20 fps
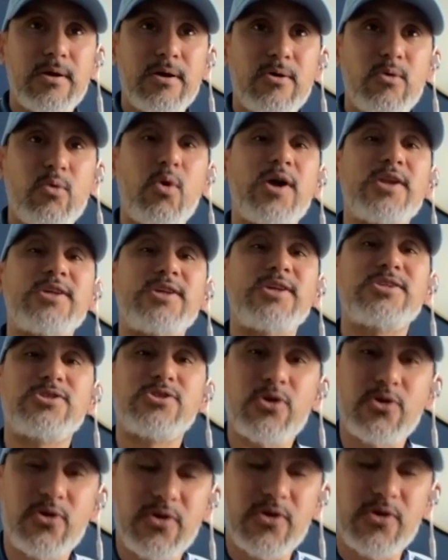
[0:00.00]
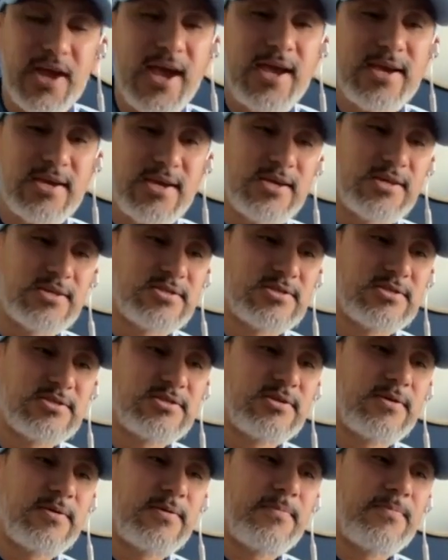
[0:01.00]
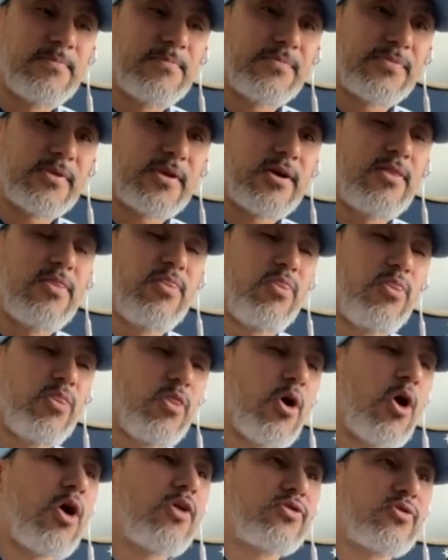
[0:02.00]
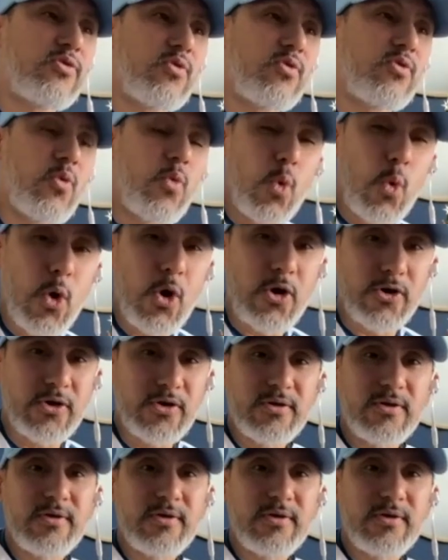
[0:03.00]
What is not okay is not work